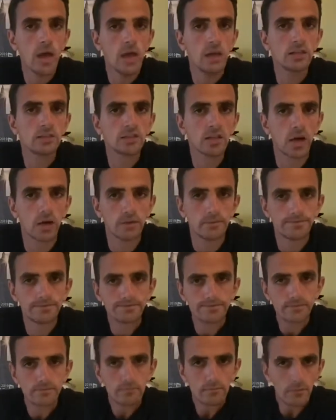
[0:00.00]
So
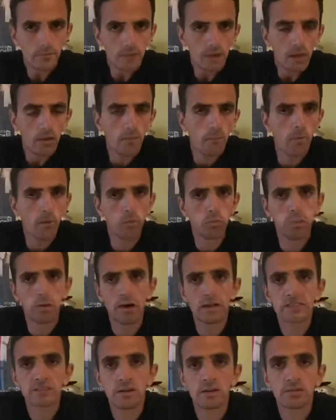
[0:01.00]

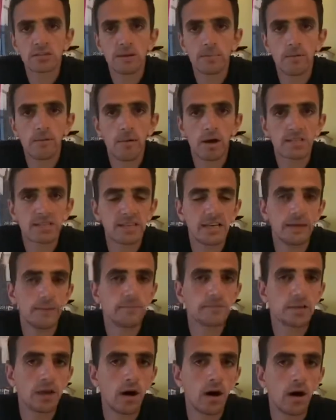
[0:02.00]
some of my
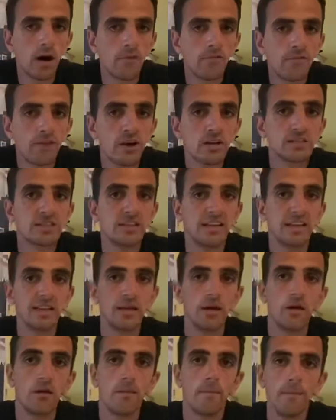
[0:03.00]
tips are,
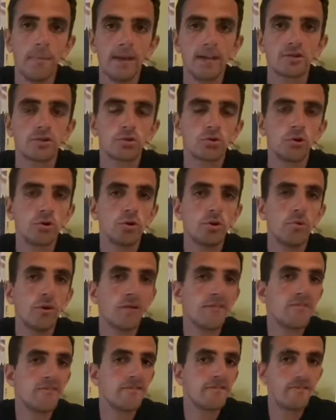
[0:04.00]
firstly, make sure you
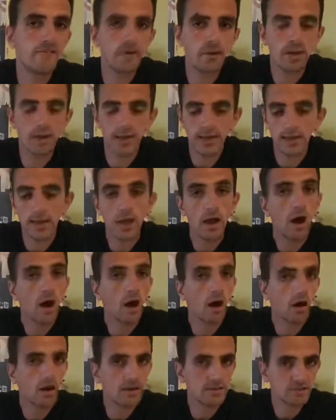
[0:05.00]
are fully
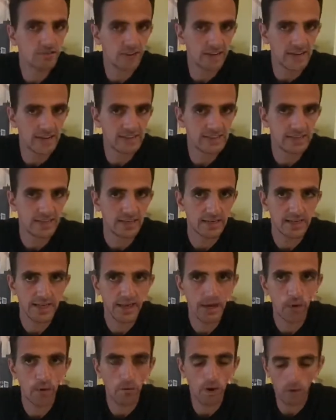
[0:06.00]
hydrated.
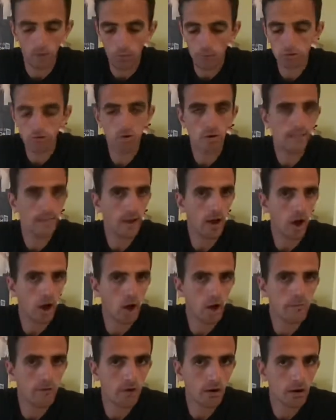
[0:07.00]
Now, I'm not talking about
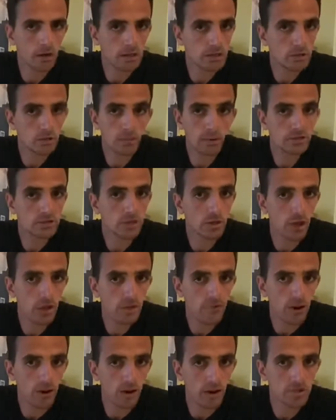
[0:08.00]
you mustn't
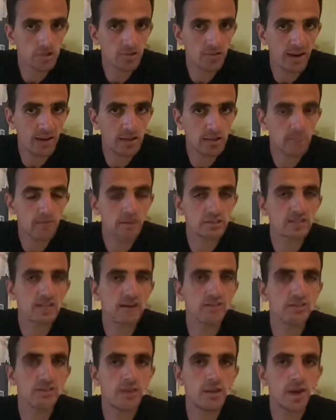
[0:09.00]
overhydrate, you must
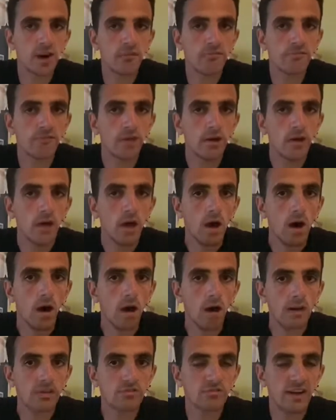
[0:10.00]
have enough
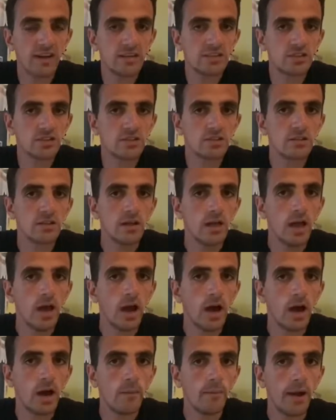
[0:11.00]
hydration,
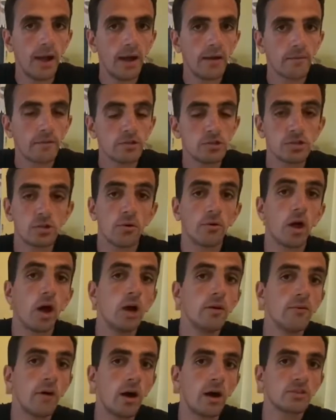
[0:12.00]
because you don't
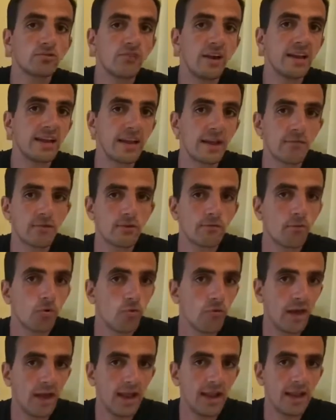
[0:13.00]
want to overhydrate and get rid of
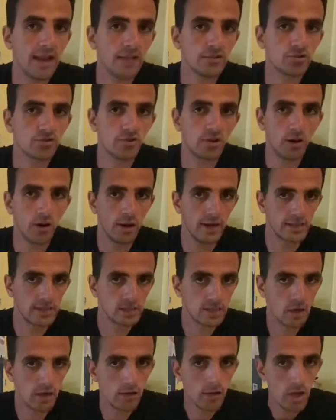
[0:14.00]
all that electrolyte.
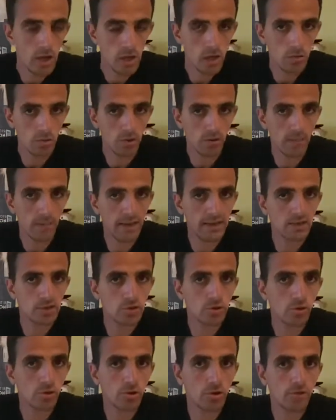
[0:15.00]
So you want to make
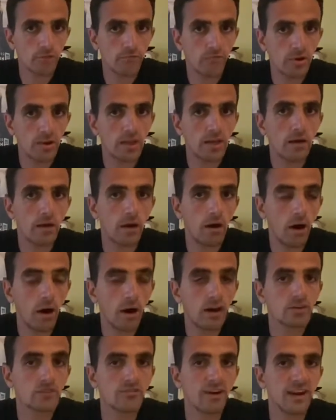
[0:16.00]
sure you're fully
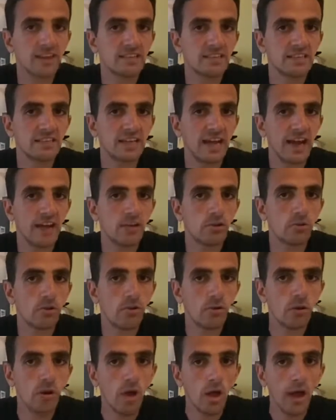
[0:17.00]
hydrated, and
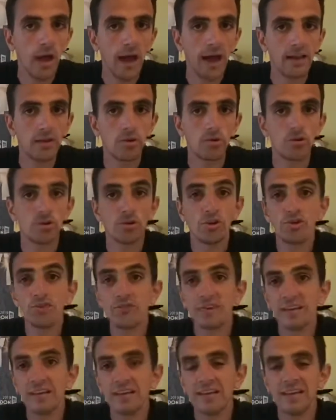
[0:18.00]
your
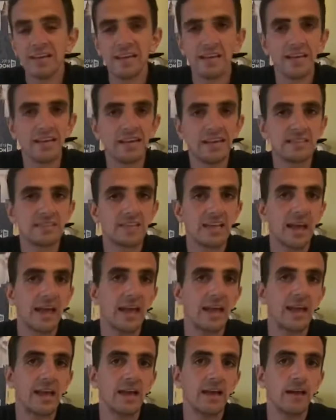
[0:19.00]
urine is
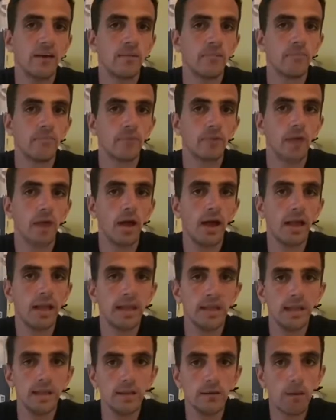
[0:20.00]

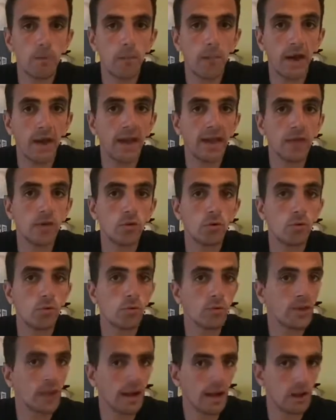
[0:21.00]
a pale
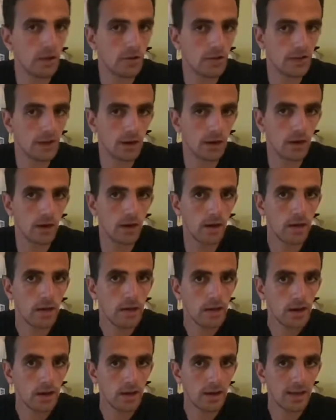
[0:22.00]
yellow color.
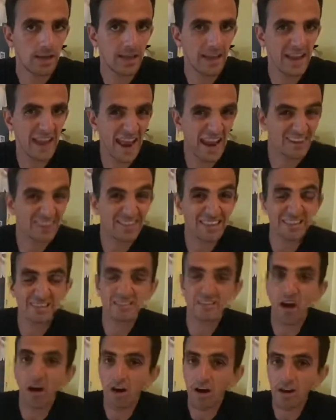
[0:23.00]
Okay, anything
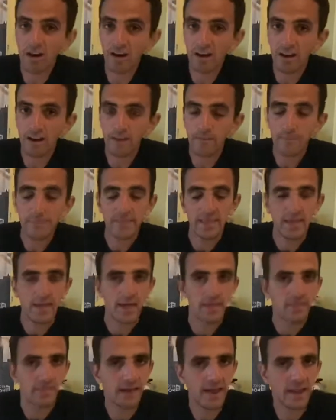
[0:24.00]
darker,
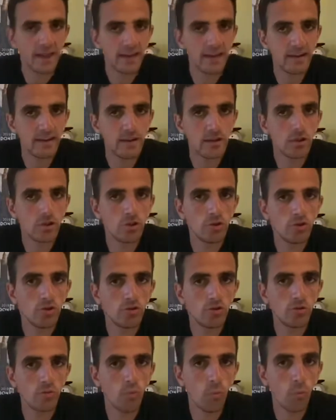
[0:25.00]
then
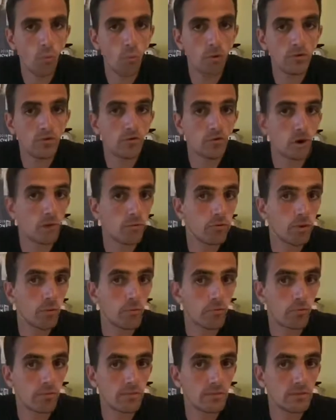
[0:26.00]
you've got a
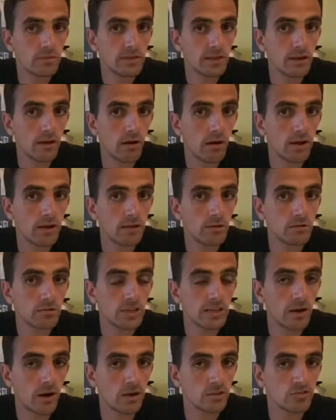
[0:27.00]
problem. You're
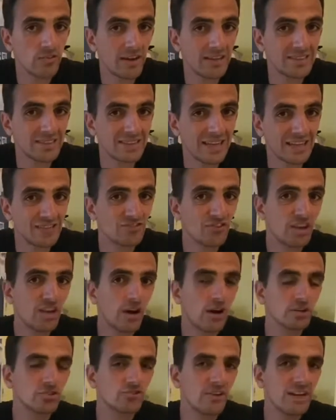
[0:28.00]
dehydrated, and
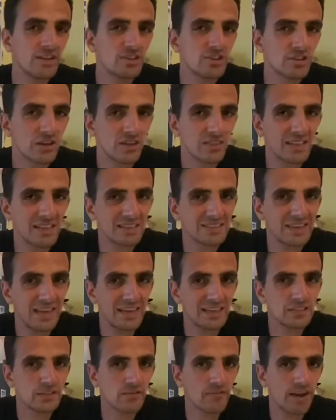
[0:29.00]
dehydration, I think,
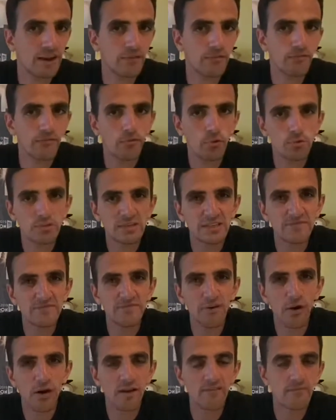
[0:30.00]
takes around
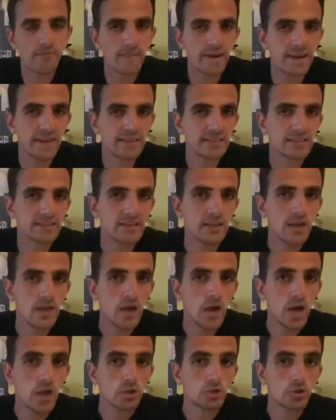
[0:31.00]
45 minutes
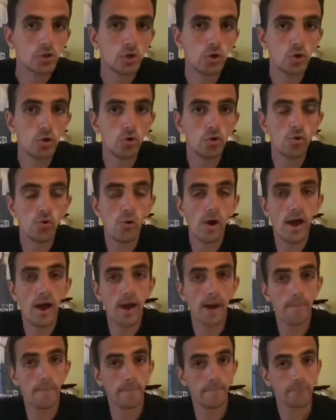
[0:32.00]
to
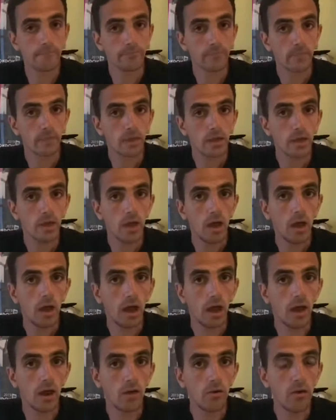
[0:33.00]

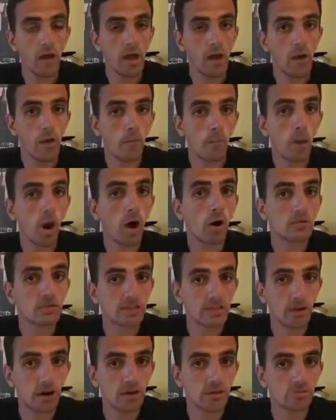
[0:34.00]
a mild
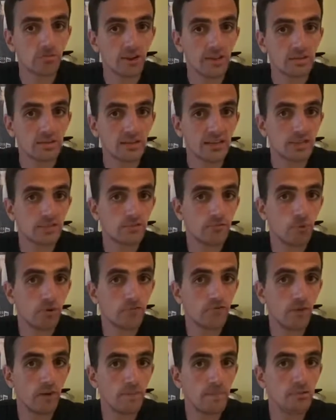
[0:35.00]
dehydration takes
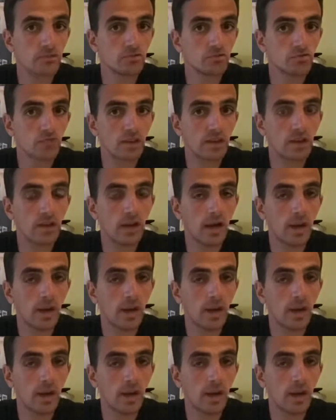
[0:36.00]
45 minutes to drink